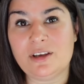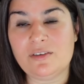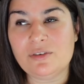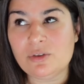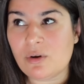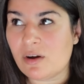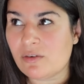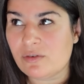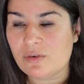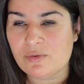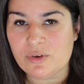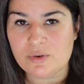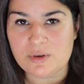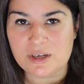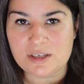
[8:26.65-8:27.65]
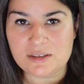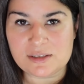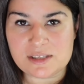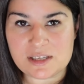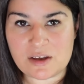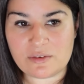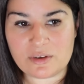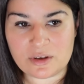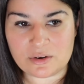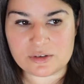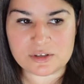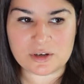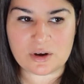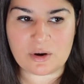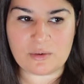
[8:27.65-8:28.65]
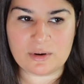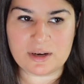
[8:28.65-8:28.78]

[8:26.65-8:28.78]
even though I reviewed it 7 years ago,